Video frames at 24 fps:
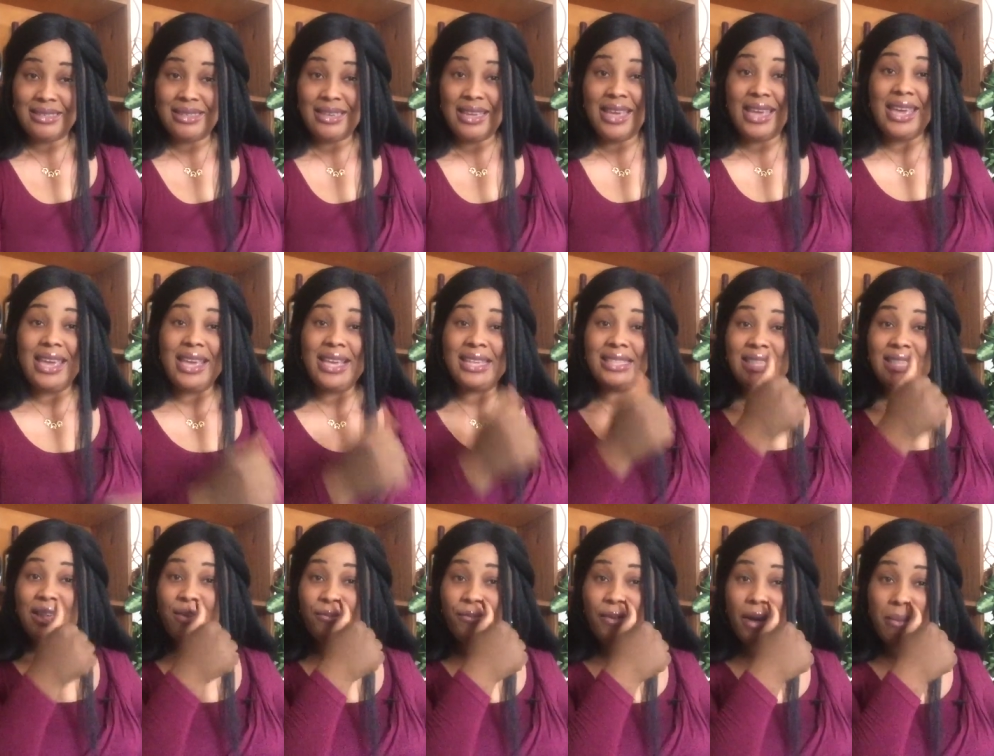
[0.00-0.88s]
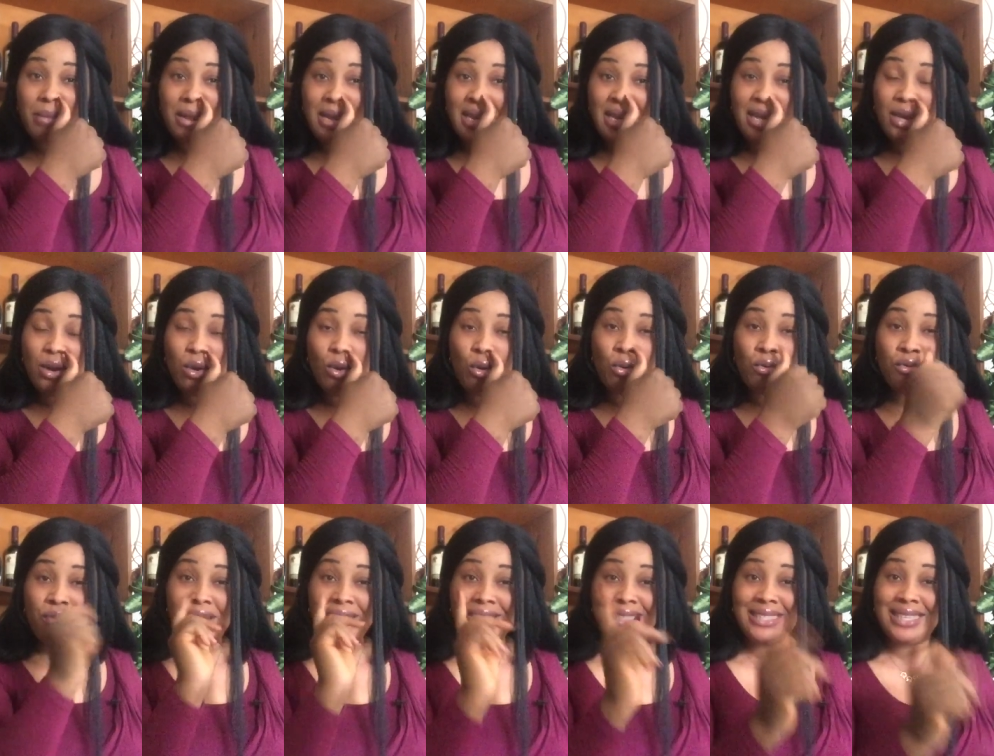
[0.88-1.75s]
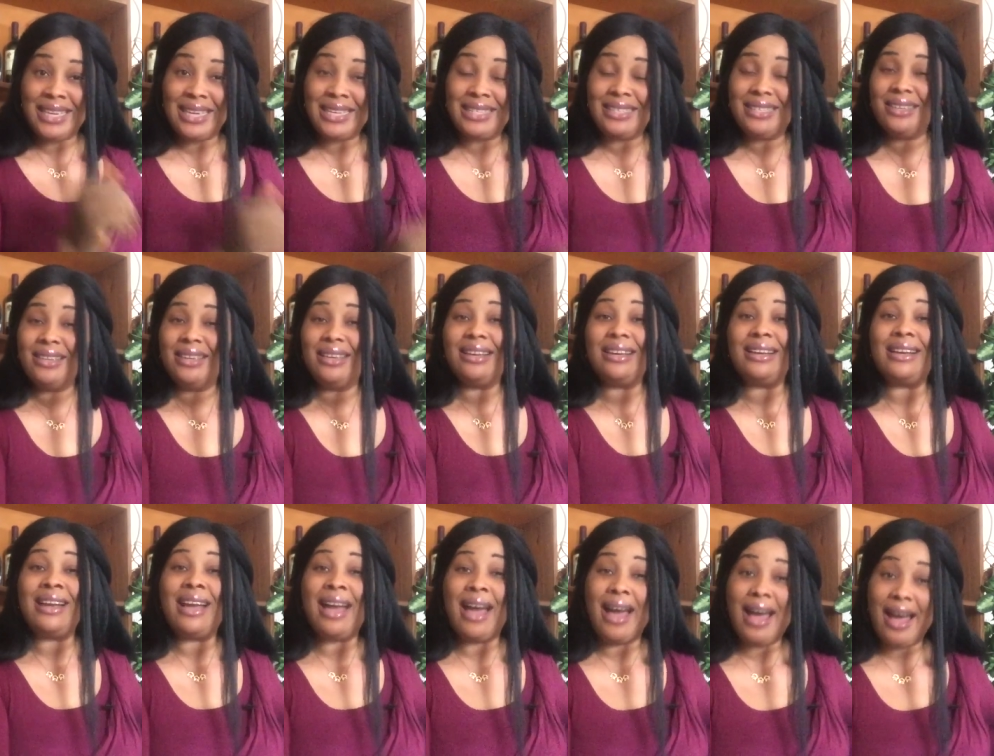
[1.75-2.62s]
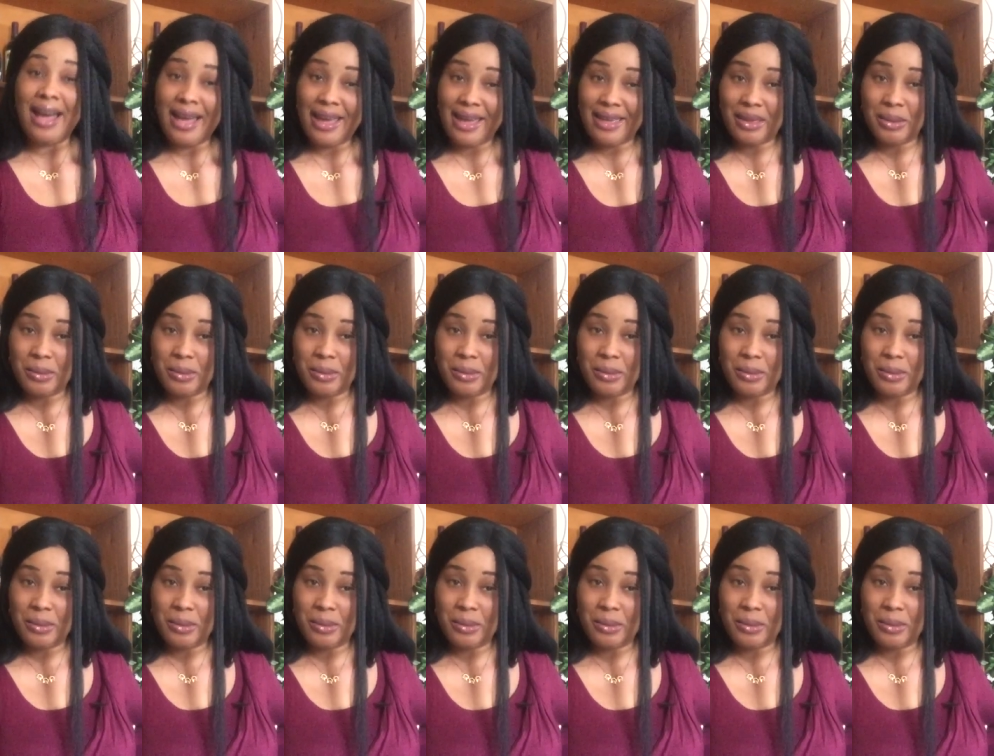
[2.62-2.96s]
He is a family oriented guy.